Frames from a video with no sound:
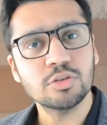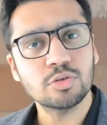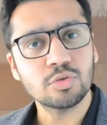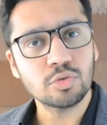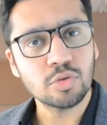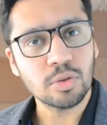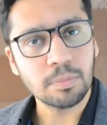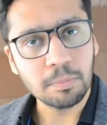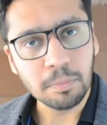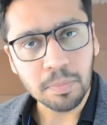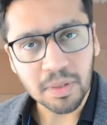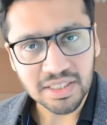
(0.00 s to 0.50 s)
through
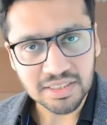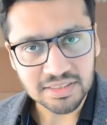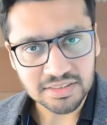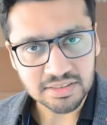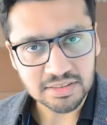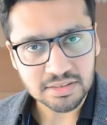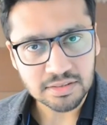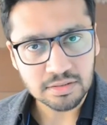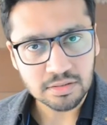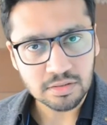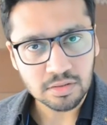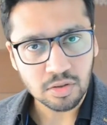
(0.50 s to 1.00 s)
a
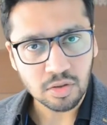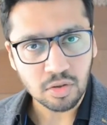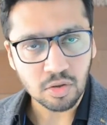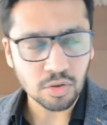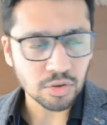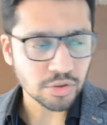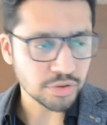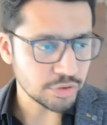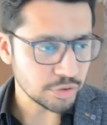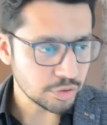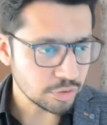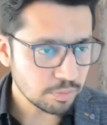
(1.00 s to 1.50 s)
bus
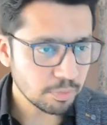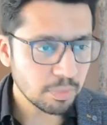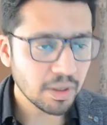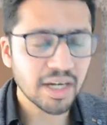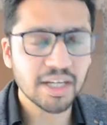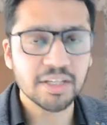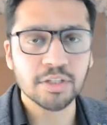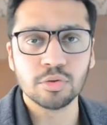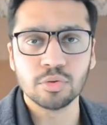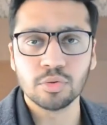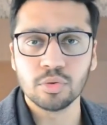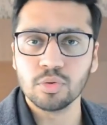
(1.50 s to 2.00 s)
or you buy
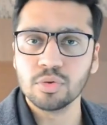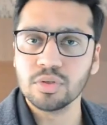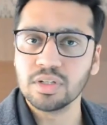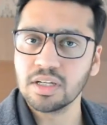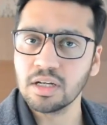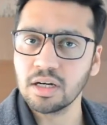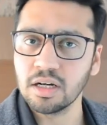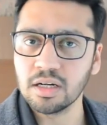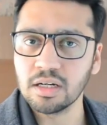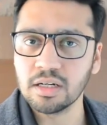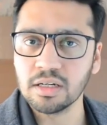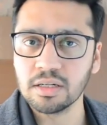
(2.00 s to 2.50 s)
your own
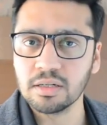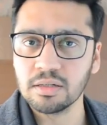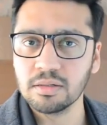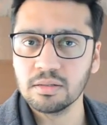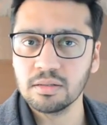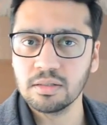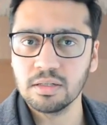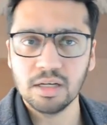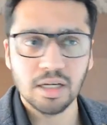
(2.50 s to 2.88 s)
car.